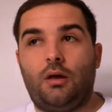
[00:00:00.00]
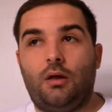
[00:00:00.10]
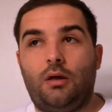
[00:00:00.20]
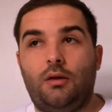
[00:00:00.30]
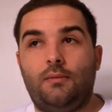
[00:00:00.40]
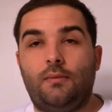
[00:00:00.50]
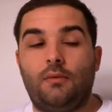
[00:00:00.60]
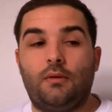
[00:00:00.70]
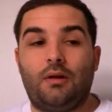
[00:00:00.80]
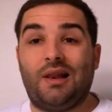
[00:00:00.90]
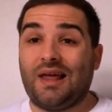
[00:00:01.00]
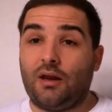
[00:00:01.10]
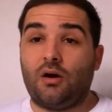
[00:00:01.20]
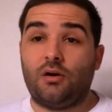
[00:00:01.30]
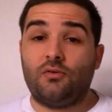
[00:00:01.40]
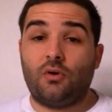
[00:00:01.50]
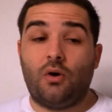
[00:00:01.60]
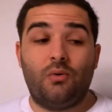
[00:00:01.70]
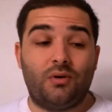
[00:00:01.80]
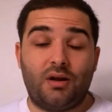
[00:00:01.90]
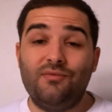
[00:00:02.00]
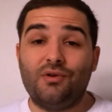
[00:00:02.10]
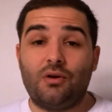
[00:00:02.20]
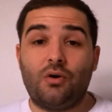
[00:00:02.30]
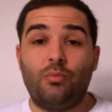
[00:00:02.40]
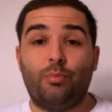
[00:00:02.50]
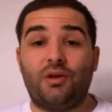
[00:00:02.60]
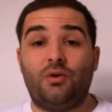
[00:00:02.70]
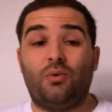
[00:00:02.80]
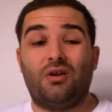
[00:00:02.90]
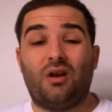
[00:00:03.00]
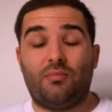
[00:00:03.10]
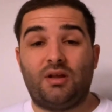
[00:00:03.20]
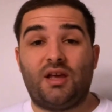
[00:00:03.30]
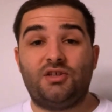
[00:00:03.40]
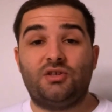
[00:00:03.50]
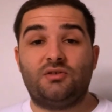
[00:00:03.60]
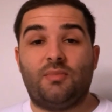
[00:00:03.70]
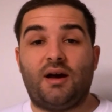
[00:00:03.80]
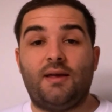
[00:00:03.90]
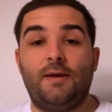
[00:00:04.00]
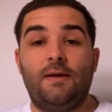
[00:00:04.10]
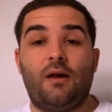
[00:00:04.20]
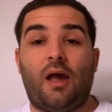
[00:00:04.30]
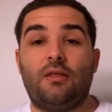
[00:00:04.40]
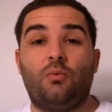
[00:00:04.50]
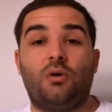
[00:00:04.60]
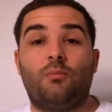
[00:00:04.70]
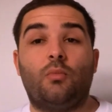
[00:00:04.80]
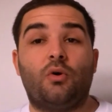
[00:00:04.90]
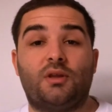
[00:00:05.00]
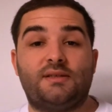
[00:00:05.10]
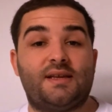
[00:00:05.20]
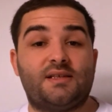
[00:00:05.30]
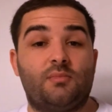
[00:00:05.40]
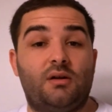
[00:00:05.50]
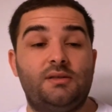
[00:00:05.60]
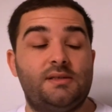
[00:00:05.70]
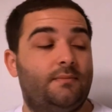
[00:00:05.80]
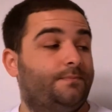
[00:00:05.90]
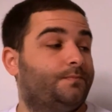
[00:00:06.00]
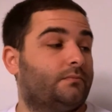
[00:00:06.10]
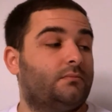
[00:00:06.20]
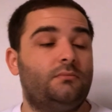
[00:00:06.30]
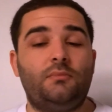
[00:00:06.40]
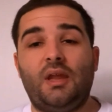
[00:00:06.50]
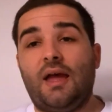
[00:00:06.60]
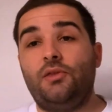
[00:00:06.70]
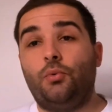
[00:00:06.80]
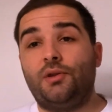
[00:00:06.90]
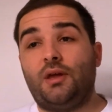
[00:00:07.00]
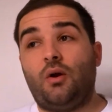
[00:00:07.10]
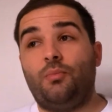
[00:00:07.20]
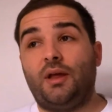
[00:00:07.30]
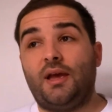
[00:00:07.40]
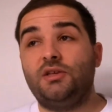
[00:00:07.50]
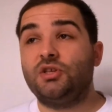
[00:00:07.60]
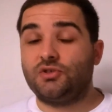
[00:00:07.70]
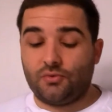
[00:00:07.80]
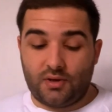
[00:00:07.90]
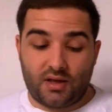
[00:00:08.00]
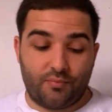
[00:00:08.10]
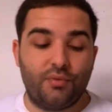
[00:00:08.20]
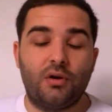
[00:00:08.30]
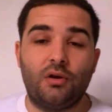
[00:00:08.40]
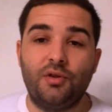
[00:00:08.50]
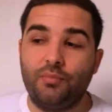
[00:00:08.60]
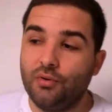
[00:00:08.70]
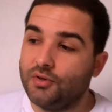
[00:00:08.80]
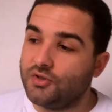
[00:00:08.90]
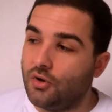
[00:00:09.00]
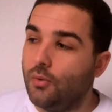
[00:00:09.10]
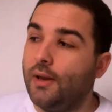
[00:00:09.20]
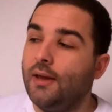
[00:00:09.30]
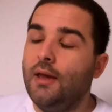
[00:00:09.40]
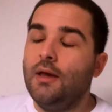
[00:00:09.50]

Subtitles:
in letting Arthur go, not even on loan, but they want an obligation to buy, and they want more than 6 months, and they want that obligation so they can put it on the books, knowing,